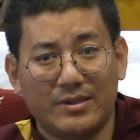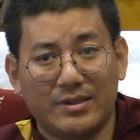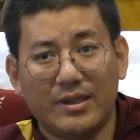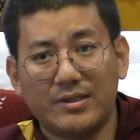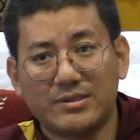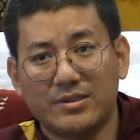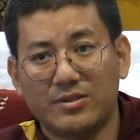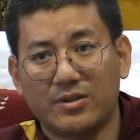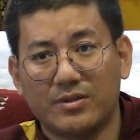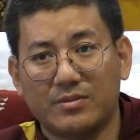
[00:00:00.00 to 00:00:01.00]
That is
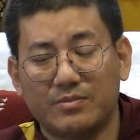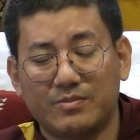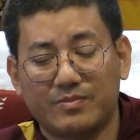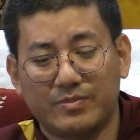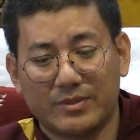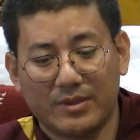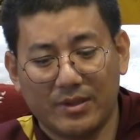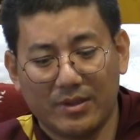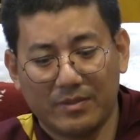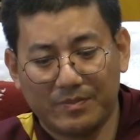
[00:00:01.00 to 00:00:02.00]

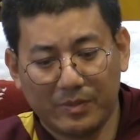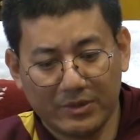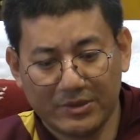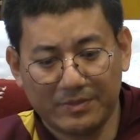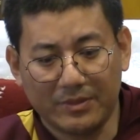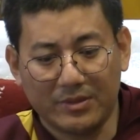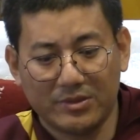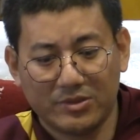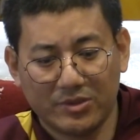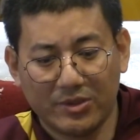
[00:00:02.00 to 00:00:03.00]
possible.
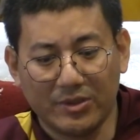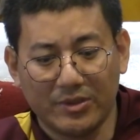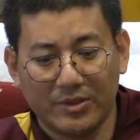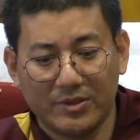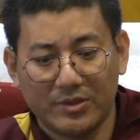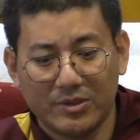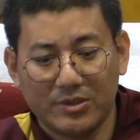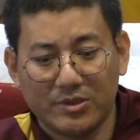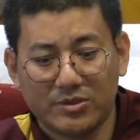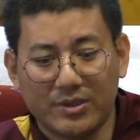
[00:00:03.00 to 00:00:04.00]
So
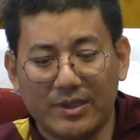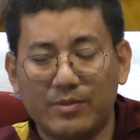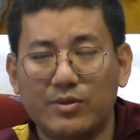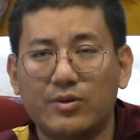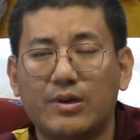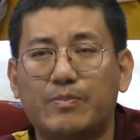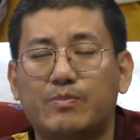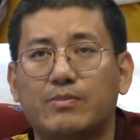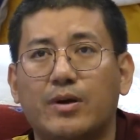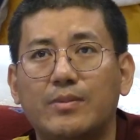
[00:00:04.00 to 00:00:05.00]
if your
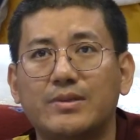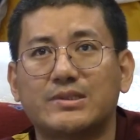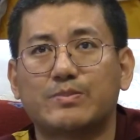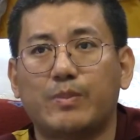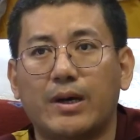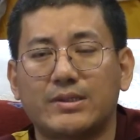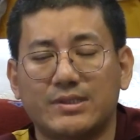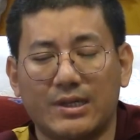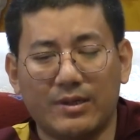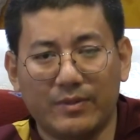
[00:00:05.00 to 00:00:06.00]
mom is passed
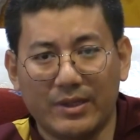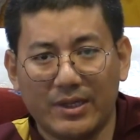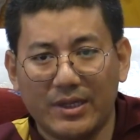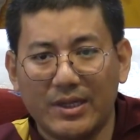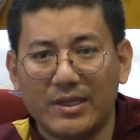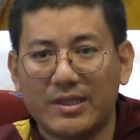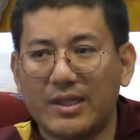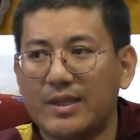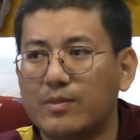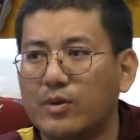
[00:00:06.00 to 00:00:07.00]
away, then
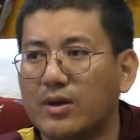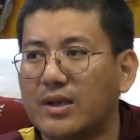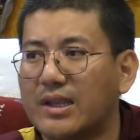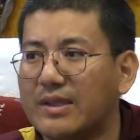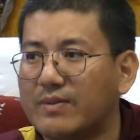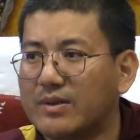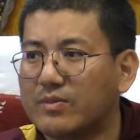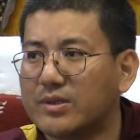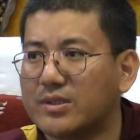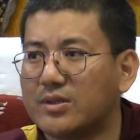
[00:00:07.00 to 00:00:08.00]
if you are living
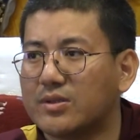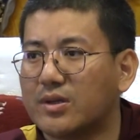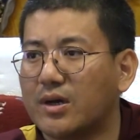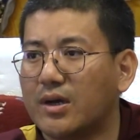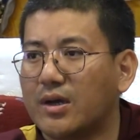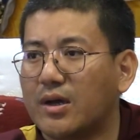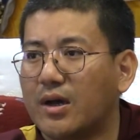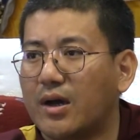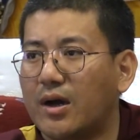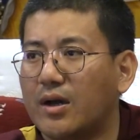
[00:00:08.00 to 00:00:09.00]
with
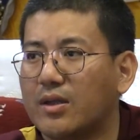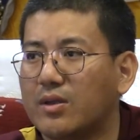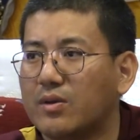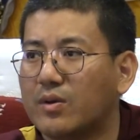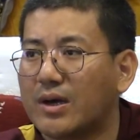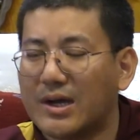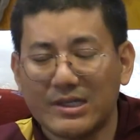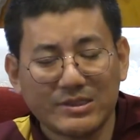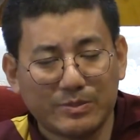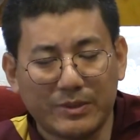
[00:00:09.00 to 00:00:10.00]
your
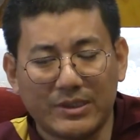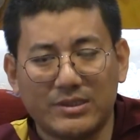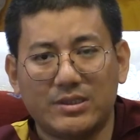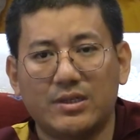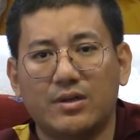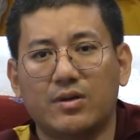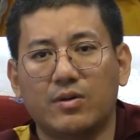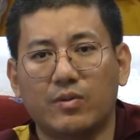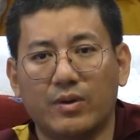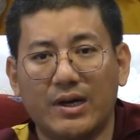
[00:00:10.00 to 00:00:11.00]
husband
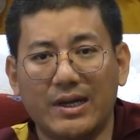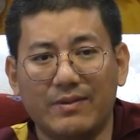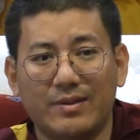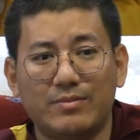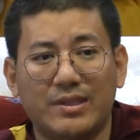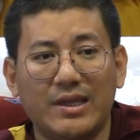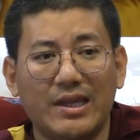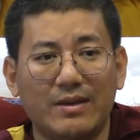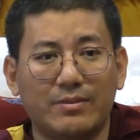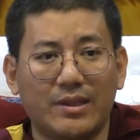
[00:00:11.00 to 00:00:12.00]
or wife, if they
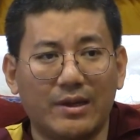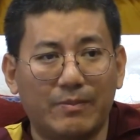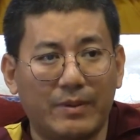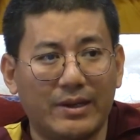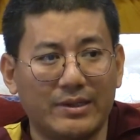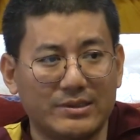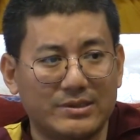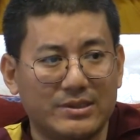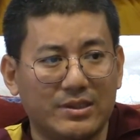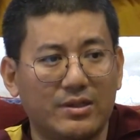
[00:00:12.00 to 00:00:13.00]
have their
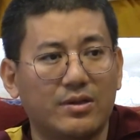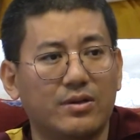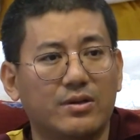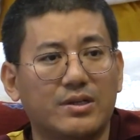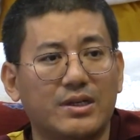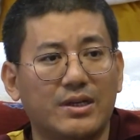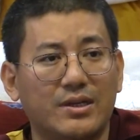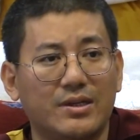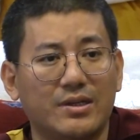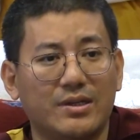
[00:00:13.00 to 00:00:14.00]
parents, okay,
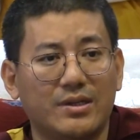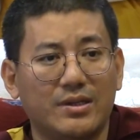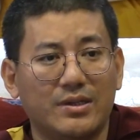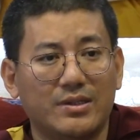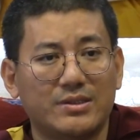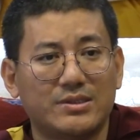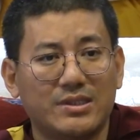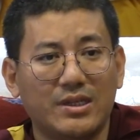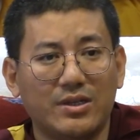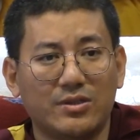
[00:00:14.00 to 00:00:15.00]

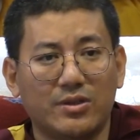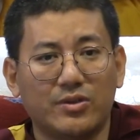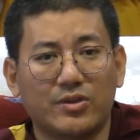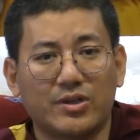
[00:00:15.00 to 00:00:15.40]
still you